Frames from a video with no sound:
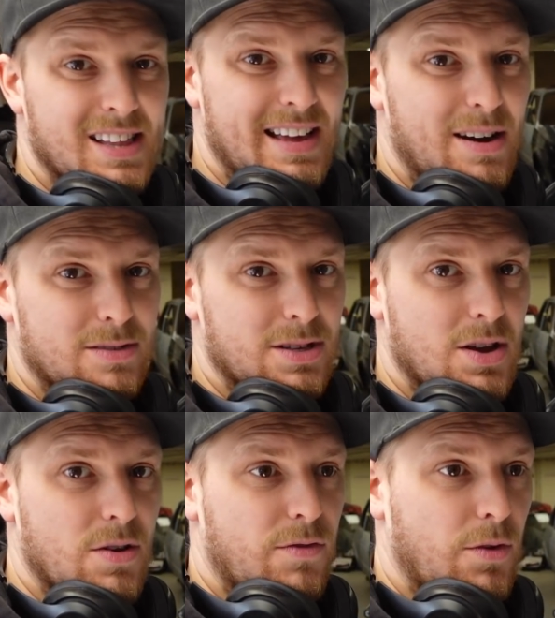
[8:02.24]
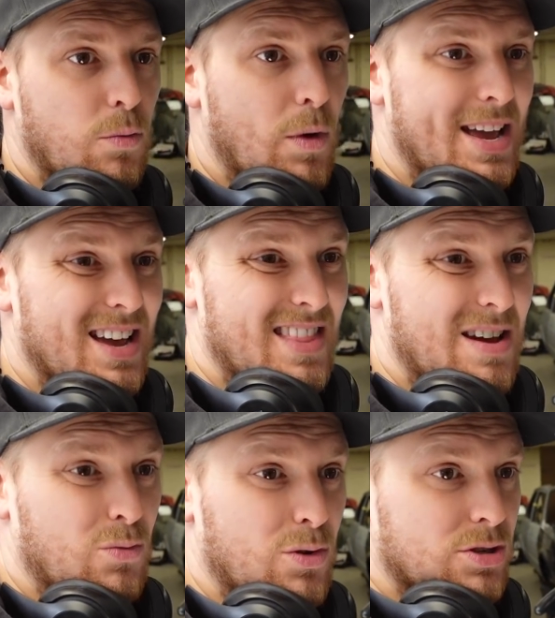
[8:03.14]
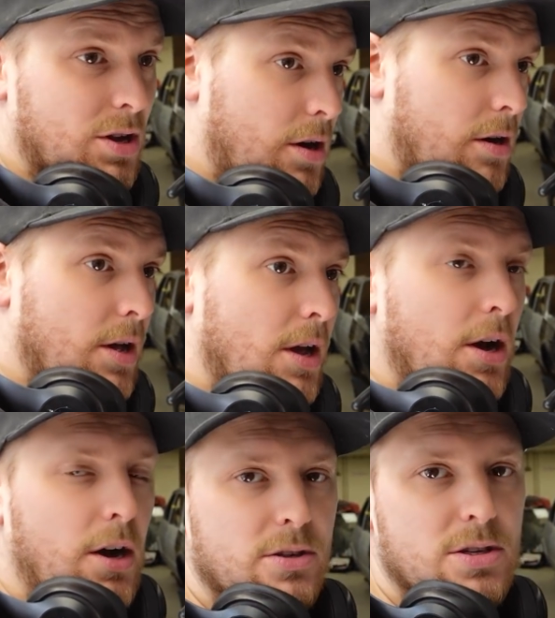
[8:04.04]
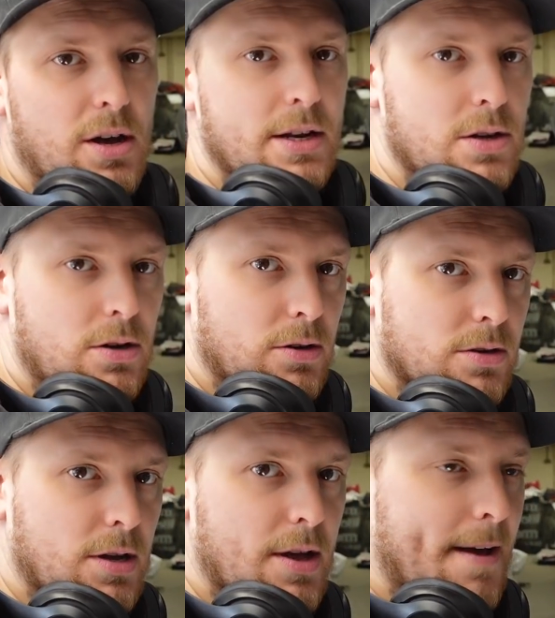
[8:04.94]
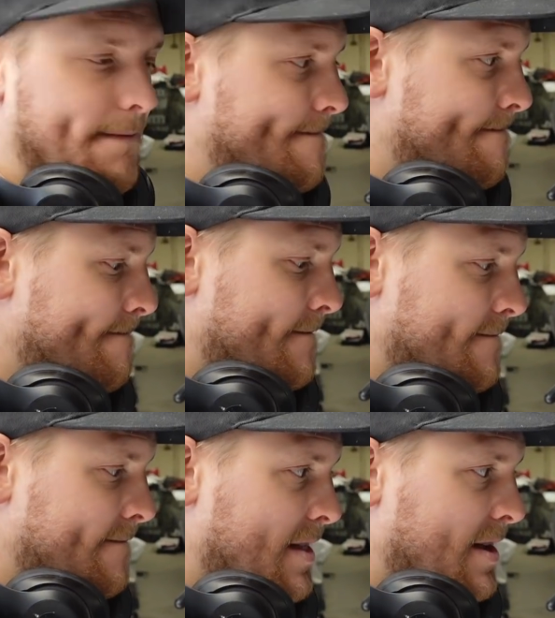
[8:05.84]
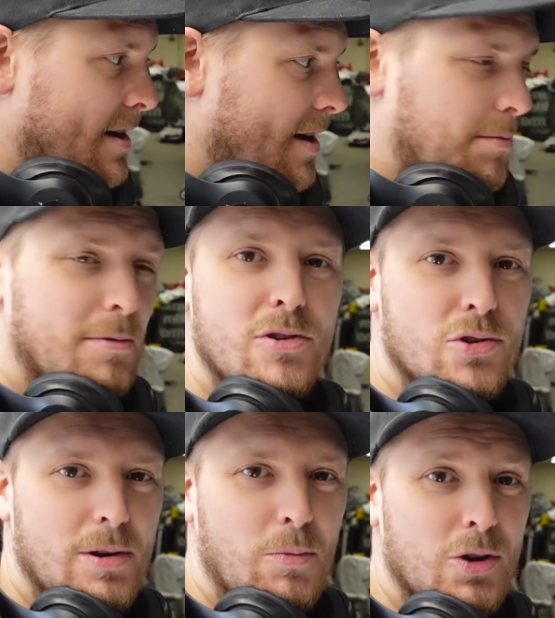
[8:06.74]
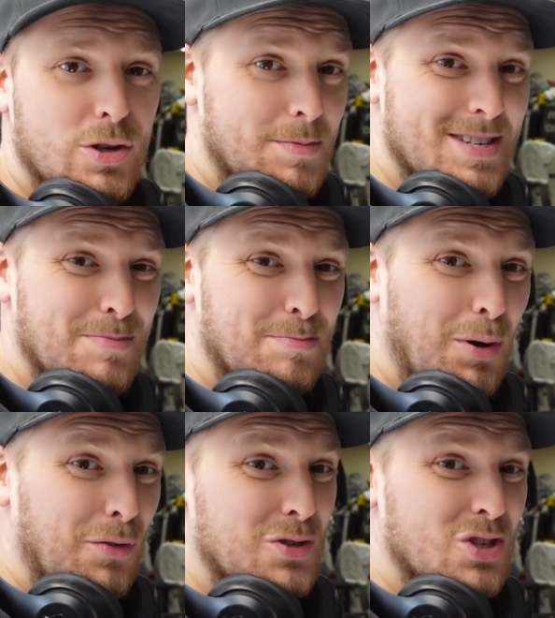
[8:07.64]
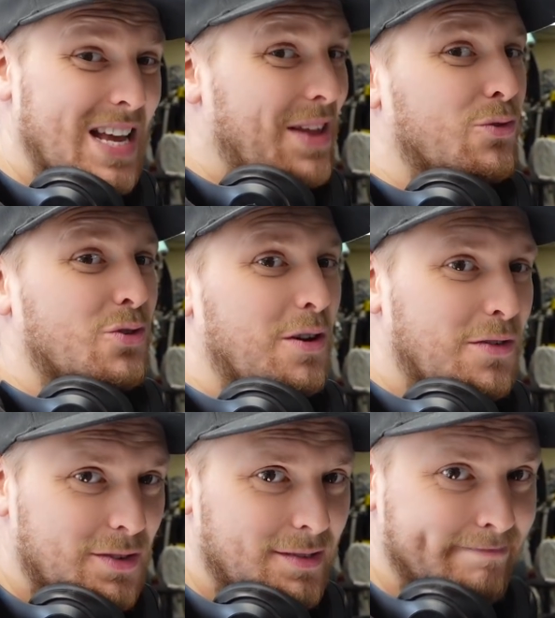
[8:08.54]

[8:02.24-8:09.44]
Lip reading: that front wing, and then we'll start on the sliding door. So yeah, hope you're enjoying watching me buff and sand stuff.